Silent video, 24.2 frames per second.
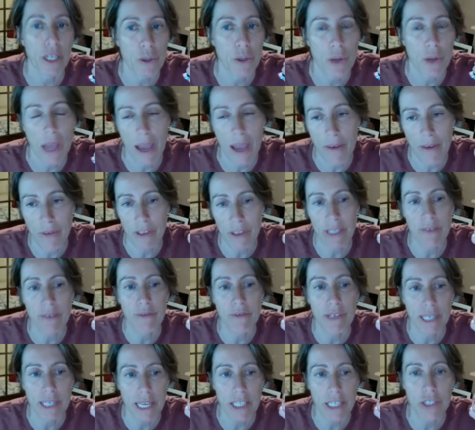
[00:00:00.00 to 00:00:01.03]
You can't really
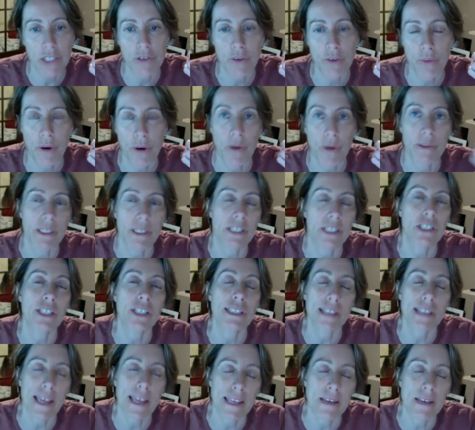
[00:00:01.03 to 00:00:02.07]
renature a protein, just
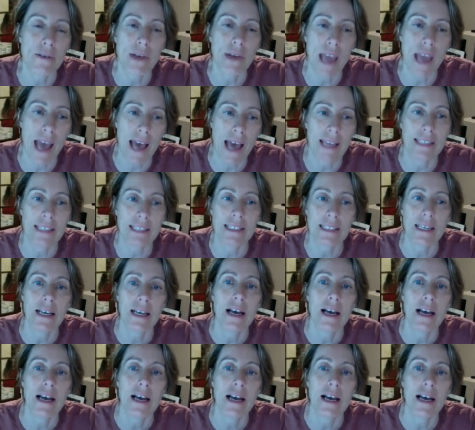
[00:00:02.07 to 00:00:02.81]
like you can't